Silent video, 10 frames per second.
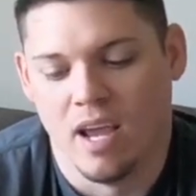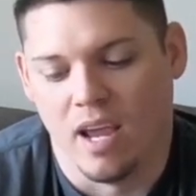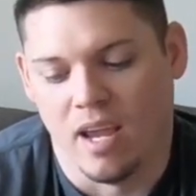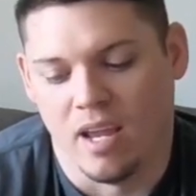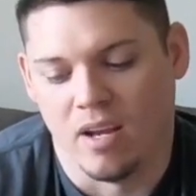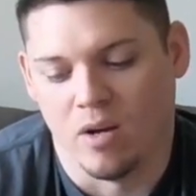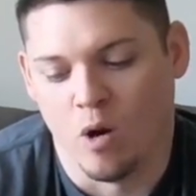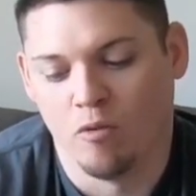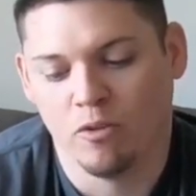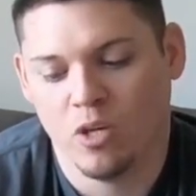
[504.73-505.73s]
and
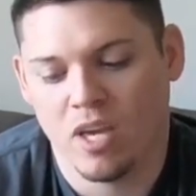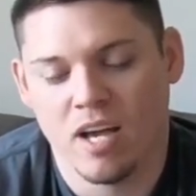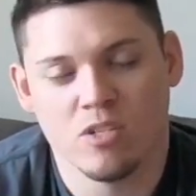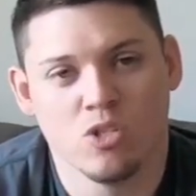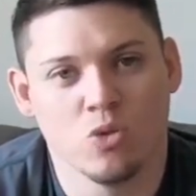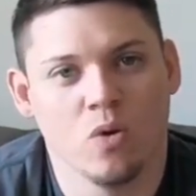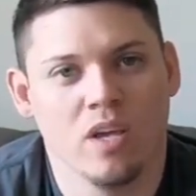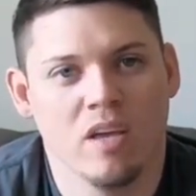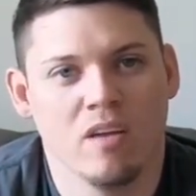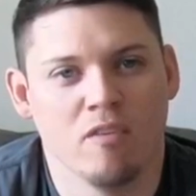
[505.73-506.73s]
hopefully you guys enjoy it.